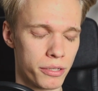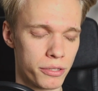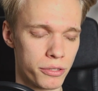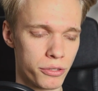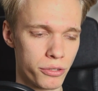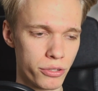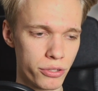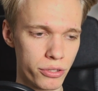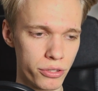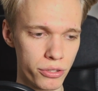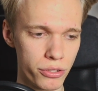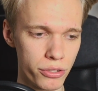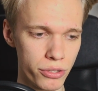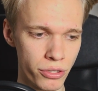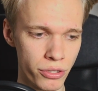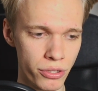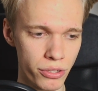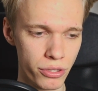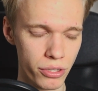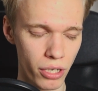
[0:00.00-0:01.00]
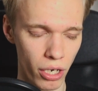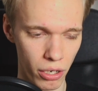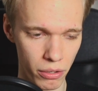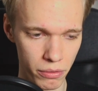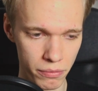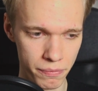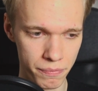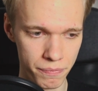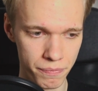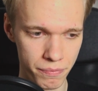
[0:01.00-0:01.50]

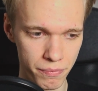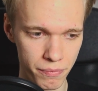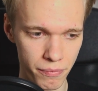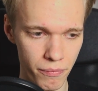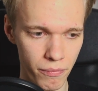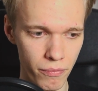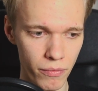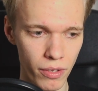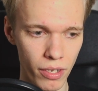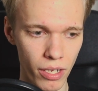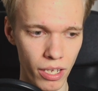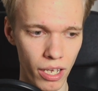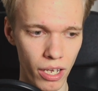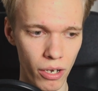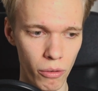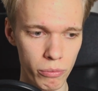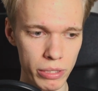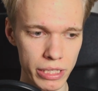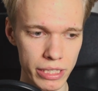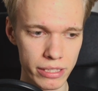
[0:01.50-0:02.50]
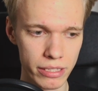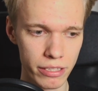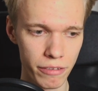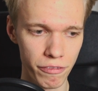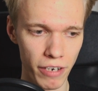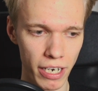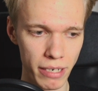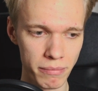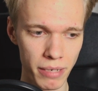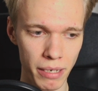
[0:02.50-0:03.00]
So we need to
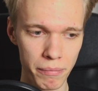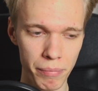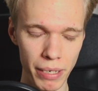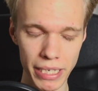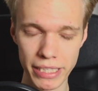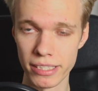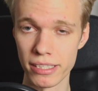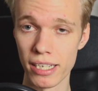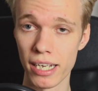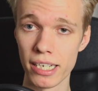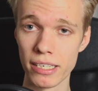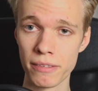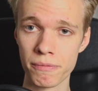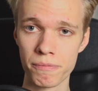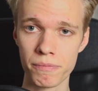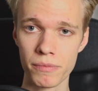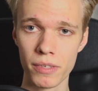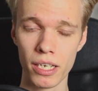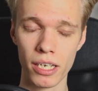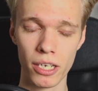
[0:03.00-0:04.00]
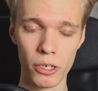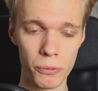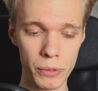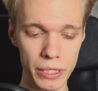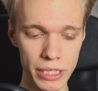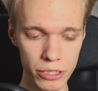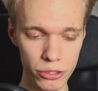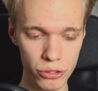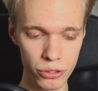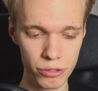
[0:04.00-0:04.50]
find my baseline. We
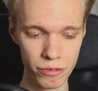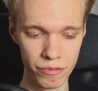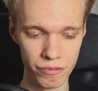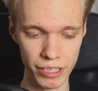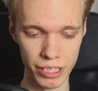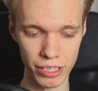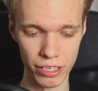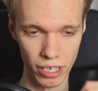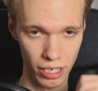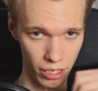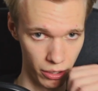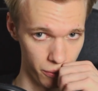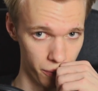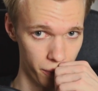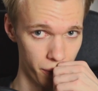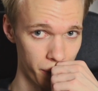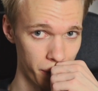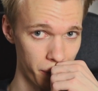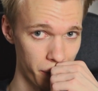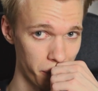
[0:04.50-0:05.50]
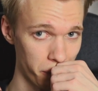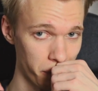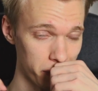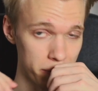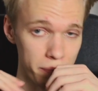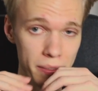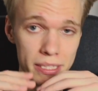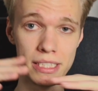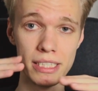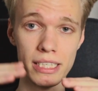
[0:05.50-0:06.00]
need to figure out, what's
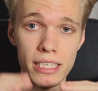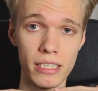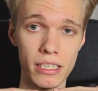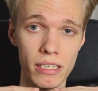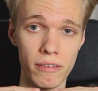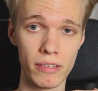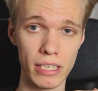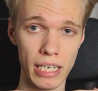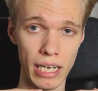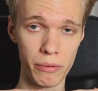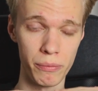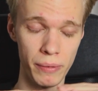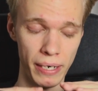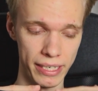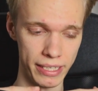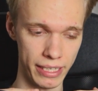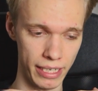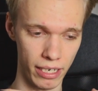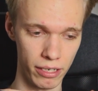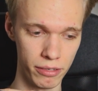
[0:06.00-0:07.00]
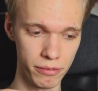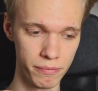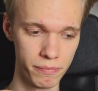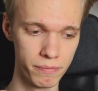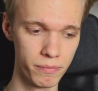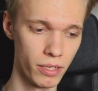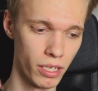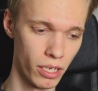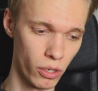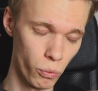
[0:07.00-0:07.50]
my skill level at right now?
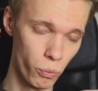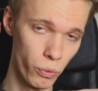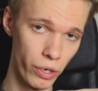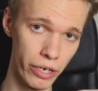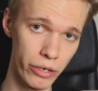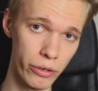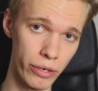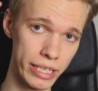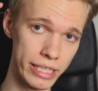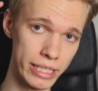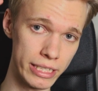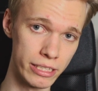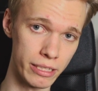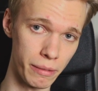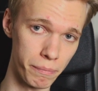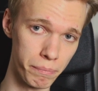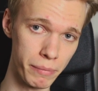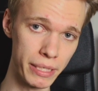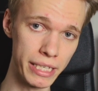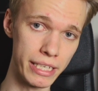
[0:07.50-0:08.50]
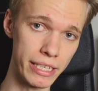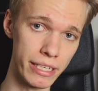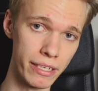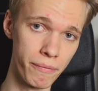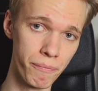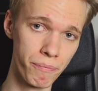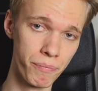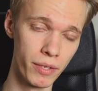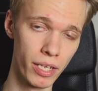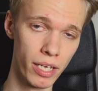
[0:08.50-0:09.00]
Where do I need to be?
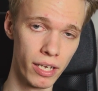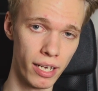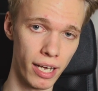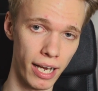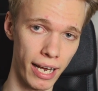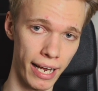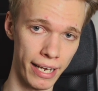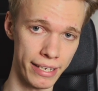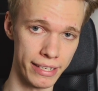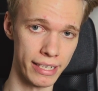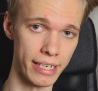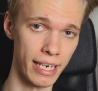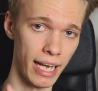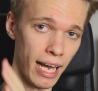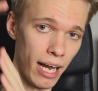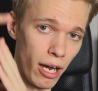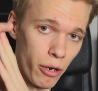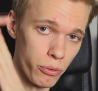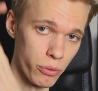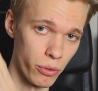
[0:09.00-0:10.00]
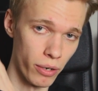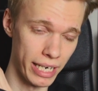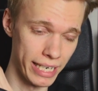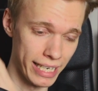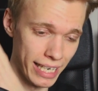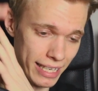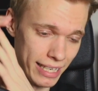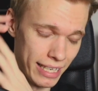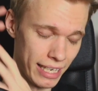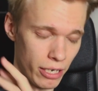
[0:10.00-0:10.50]
And then how do I
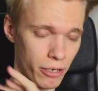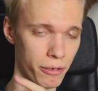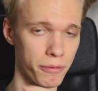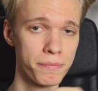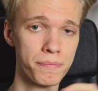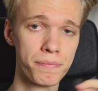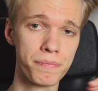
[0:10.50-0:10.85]
get there?